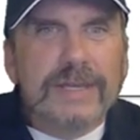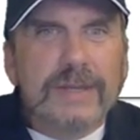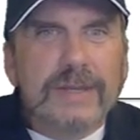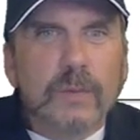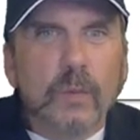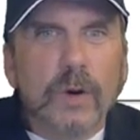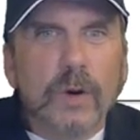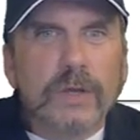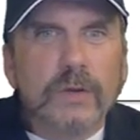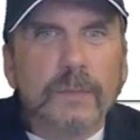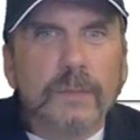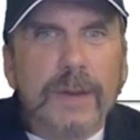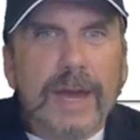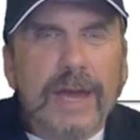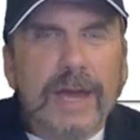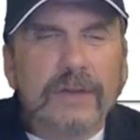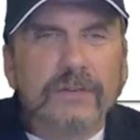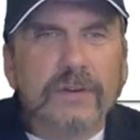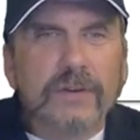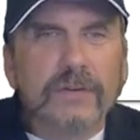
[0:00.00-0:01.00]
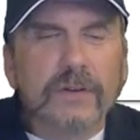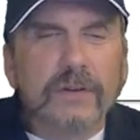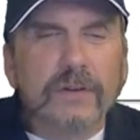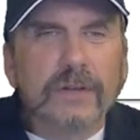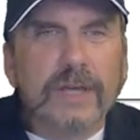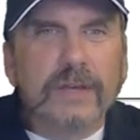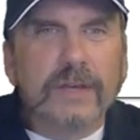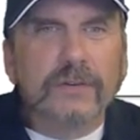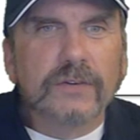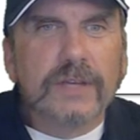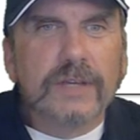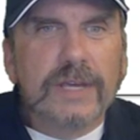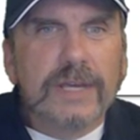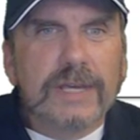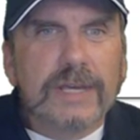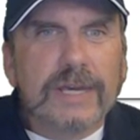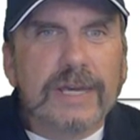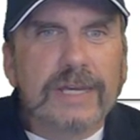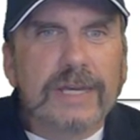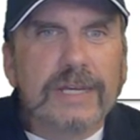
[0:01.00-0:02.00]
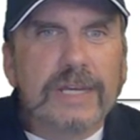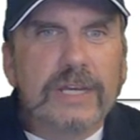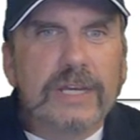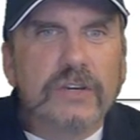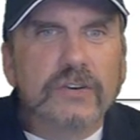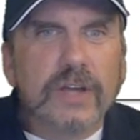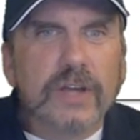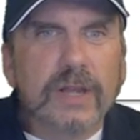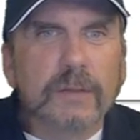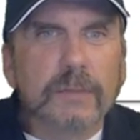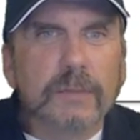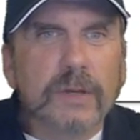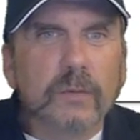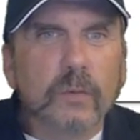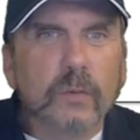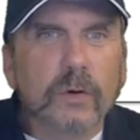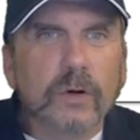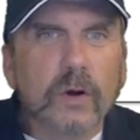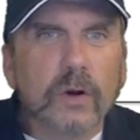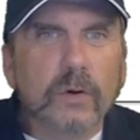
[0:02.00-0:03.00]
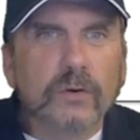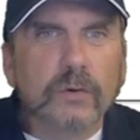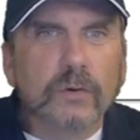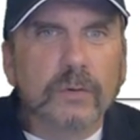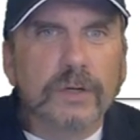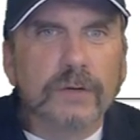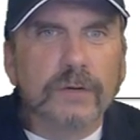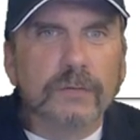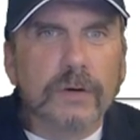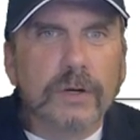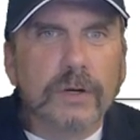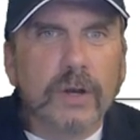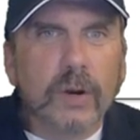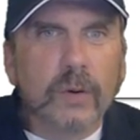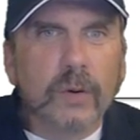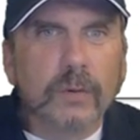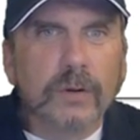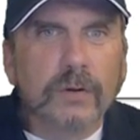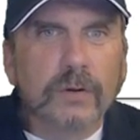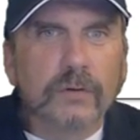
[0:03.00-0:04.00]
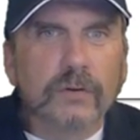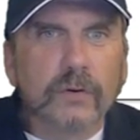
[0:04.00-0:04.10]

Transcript: what you pass in the list, and each element will go to a different node.